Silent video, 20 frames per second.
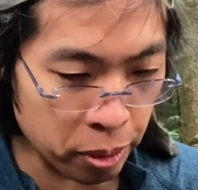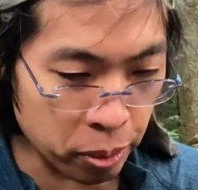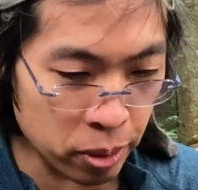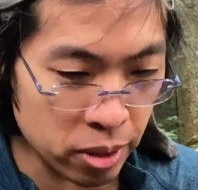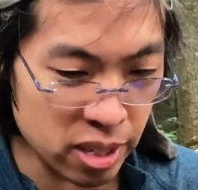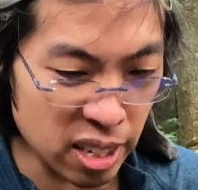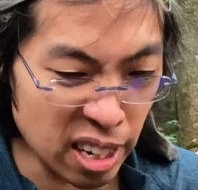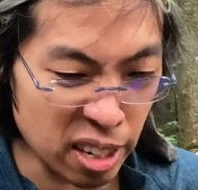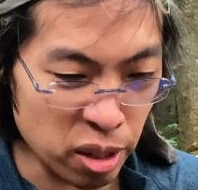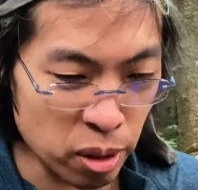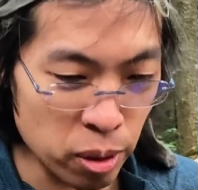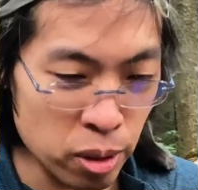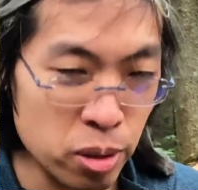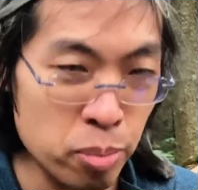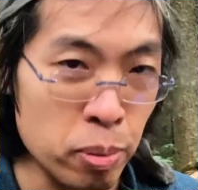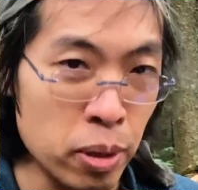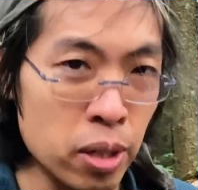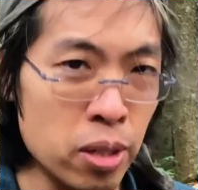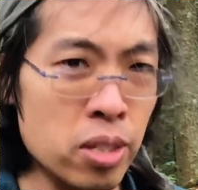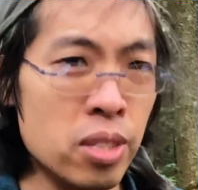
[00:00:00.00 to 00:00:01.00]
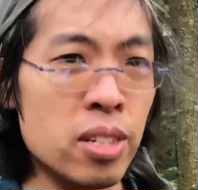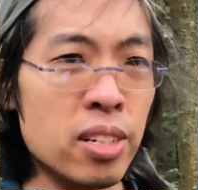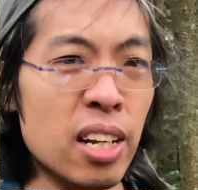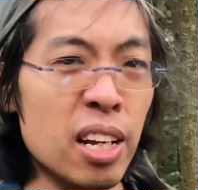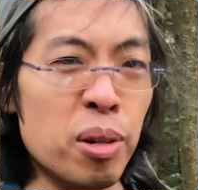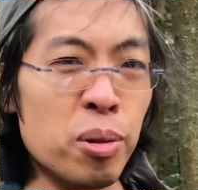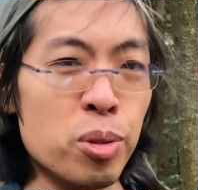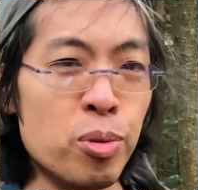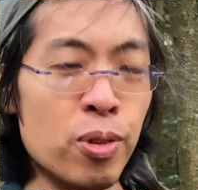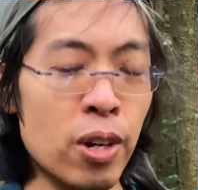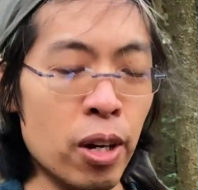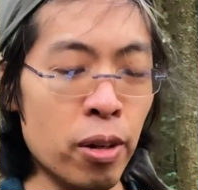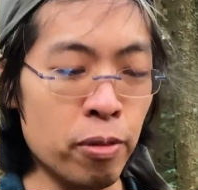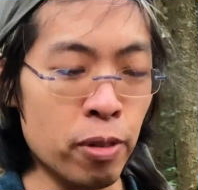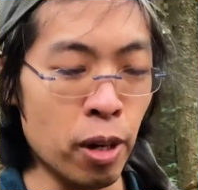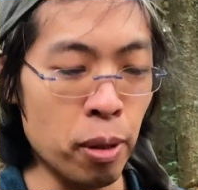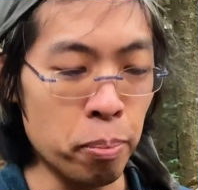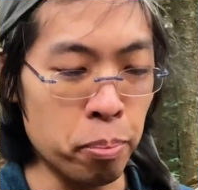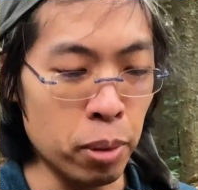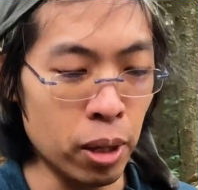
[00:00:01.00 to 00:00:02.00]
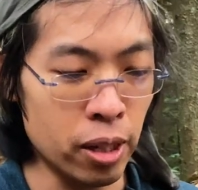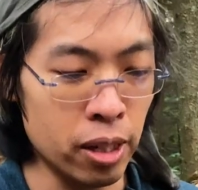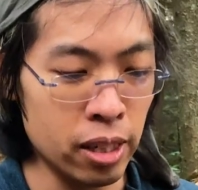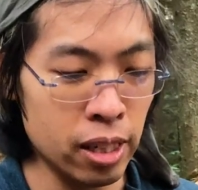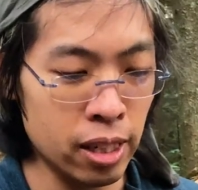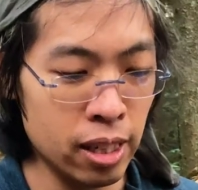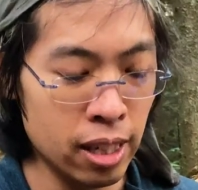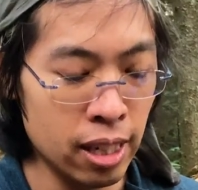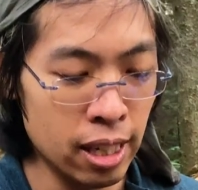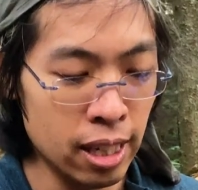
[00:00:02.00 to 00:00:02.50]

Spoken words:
would say I noticed, because today was very, very muddy.